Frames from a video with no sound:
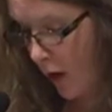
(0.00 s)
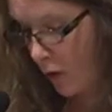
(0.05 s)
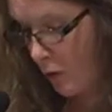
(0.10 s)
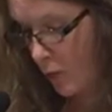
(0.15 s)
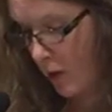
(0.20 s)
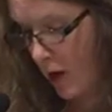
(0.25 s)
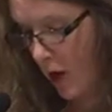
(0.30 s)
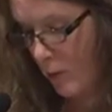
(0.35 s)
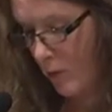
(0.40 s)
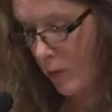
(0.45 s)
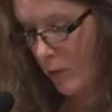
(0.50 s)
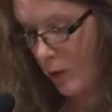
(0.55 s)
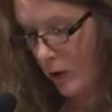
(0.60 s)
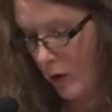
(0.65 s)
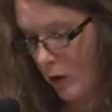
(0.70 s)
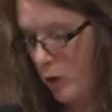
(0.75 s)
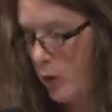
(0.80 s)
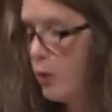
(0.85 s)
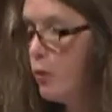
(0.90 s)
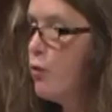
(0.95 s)
become a
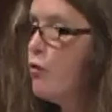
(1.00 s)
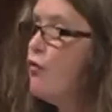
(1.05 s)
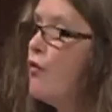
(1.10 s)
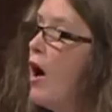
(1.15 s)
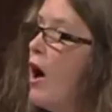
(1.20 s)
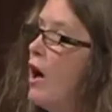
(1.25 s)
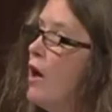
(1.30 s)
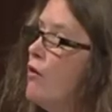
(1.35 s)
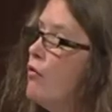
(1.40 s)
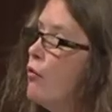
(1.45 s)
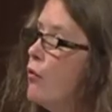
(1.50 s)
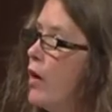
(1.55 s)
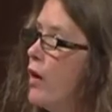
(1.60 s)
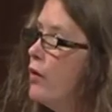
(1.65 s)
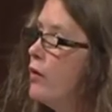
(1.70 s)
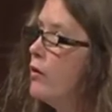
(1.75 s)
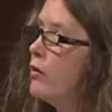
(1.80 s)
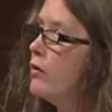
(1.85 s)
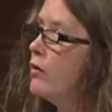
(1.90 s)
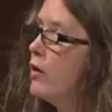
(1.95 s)
balloon, 5
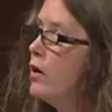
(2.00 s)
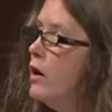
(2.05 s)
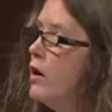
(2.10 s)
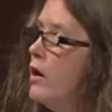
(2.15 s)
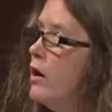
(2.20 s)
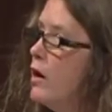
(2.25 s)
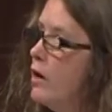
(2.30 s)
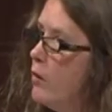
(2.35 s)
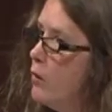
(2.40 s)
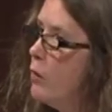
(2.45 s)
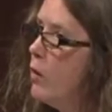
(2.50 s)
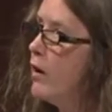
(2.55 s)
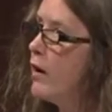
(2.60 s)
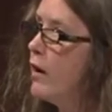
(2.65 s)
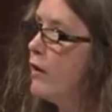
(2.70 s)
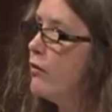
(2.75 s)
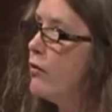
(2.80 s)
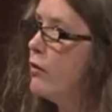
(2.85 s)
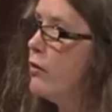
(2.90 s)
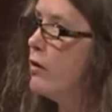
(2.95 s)
weathers in one
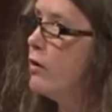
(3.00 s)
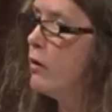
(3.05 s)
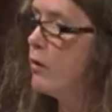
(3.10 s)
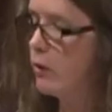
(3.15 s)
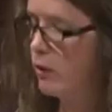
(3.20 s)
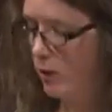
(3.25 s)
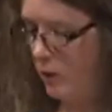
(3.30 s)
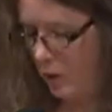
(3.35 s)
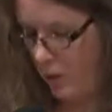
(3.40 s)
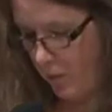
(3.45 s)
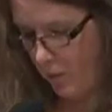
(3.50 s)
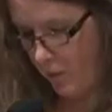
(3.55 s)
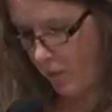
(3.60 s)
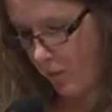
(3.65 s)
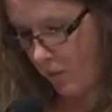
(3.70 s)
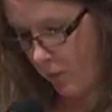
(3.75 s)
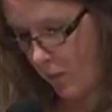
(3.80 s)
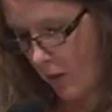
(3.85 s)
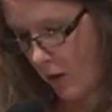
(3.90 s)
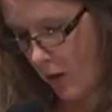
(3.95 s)
afternoon.
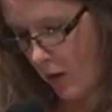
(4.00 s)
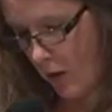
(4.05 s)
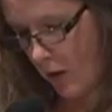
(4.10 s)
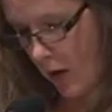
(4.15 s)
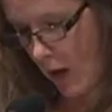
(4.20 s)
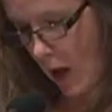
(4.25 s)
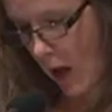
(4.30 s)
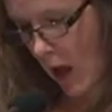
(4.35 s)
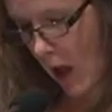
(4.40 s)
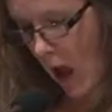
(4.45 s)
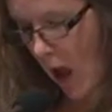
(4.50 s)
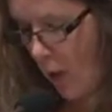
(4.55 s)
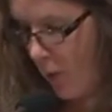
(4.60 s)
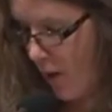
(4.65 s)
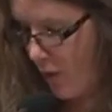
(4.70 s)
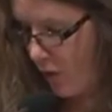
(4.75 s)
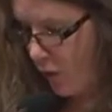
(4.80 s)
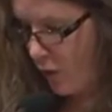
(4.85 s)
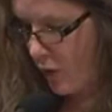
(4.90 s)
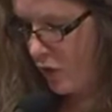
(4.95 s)

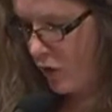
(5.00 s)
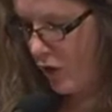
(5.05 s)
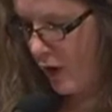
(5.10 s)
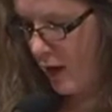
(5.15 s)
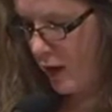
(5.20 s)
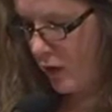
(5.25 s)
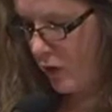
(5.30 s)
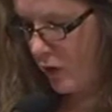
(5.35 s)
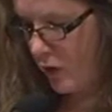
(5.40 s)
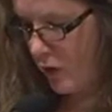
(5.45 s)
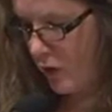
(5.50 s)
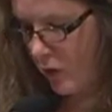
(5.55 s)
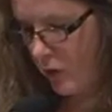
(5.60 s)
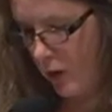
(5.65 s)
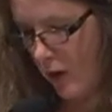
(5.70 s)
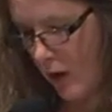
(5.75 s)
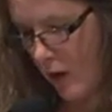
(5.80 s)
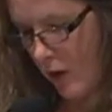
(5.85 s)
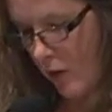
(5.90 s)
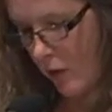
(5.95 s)
However it changes,
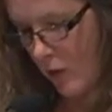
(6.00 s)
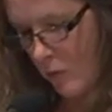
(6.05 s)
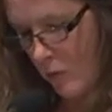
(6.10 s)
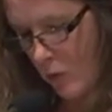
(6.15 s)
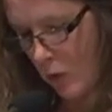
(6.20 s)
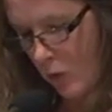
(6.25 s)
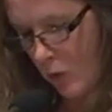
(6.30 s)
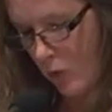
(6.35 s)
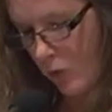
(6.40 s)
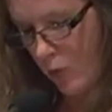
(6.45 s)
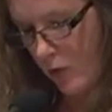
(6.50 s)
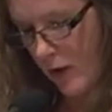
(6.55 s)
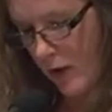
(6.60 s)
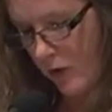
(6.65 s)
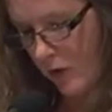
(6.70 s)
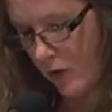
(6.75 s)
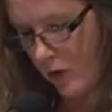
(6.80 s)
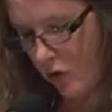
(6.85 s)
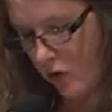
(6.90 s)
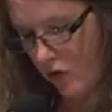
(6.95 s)
the moon
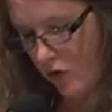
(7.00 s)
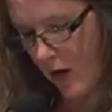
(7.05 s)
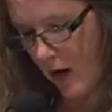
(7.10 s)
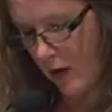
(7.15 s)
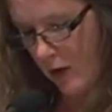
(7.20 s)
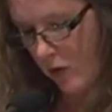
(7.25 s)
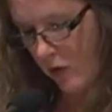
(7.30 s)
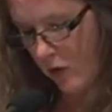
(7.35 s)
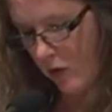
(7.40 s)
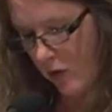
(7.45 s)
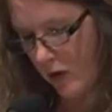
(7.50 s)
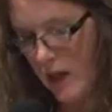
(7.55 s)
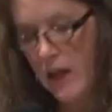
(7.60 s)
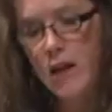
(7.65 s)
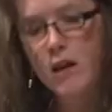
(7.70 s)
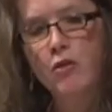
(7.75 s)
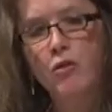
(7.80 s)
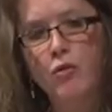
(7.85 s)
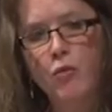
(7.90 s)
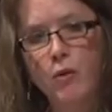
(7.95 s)
rings its changes,
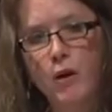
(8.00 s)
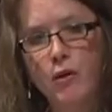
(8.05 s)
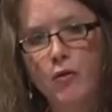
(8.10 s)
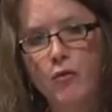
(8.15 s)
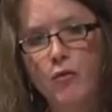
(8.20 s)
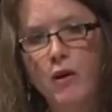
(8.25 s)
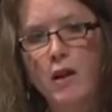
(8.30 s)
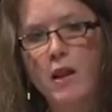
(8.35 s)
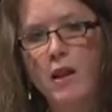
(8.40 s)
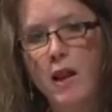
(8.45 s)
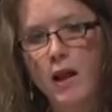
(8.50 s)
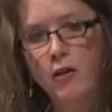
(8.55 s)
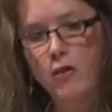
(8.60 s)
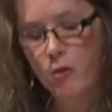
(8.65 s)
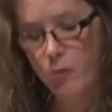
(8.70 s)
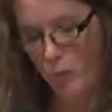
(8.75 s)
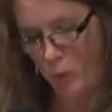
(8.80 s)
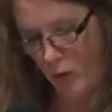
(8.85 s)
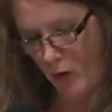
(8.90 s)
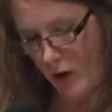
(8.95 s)
each riff less
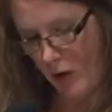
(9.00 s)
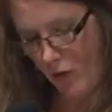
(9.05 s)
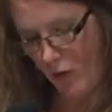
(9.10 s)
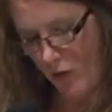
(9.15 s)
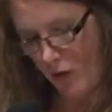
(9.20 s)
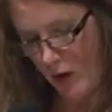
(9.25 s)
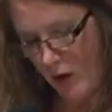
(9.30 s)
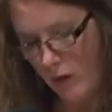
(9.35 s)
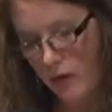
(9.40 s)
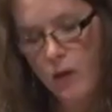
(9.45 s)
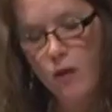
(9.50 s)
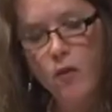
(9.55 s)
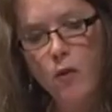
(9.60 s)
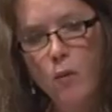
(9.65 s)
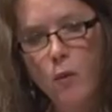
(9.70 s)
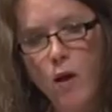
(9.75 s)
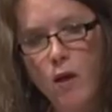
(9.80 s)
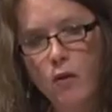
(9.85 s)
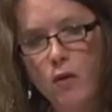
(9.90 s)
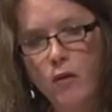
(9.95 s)
brief than the
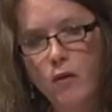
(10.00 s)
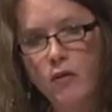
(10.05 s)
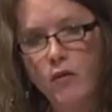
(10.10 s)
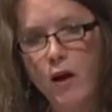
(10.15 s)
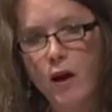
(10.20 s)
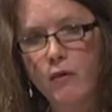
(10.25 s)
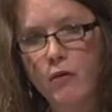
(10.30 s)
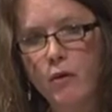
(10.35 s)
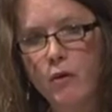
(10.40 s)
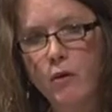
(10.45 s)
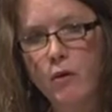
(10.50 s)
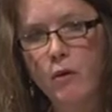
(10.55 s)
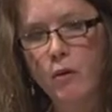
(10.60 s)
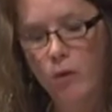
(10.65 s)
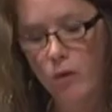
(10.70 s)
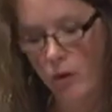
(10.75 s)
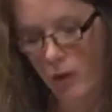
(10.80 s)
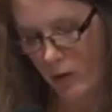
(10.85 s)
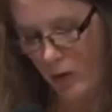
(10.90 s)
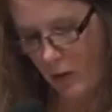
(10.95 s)
weather this
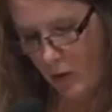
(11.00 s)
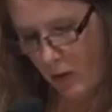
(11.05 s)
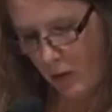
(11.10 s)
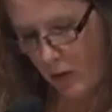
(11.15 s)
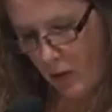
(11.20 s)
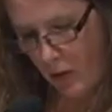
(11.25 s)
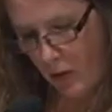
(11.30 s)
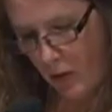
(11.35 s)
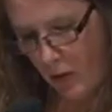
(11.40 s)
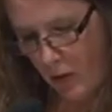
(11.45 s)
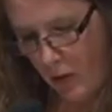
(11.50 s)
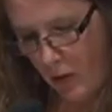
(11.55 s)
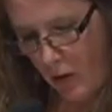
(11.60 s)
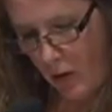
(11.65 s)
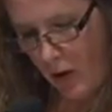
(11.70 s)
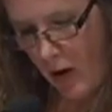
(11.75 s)
afternoon. A